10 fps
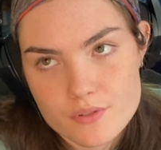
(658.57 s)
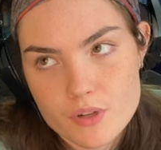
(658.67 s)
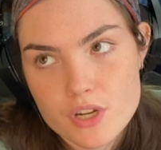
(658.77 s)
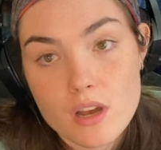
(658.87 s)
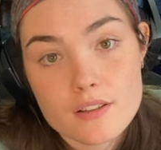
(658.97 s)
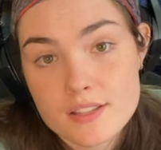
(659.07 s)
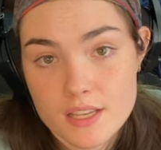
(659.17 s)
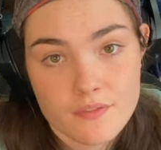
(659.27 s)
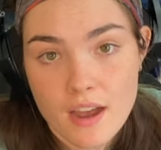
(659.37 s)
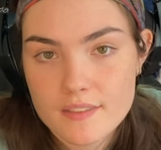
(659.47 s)
which is
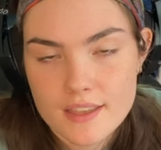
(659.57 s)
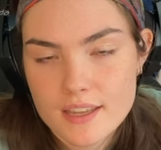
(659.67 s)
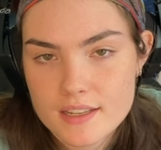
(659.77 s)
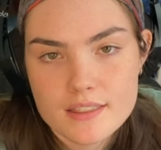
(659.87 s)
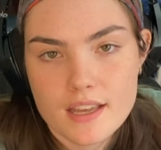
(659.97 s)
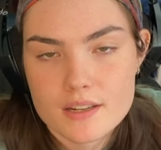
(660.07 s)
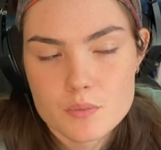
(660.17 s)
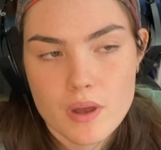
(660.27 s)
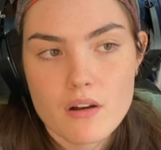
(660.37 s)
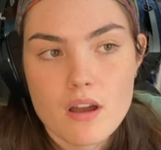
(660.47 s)
fine. They can eat that as
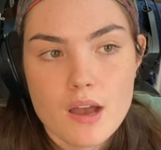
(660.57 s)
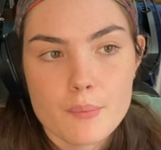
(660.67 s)
well.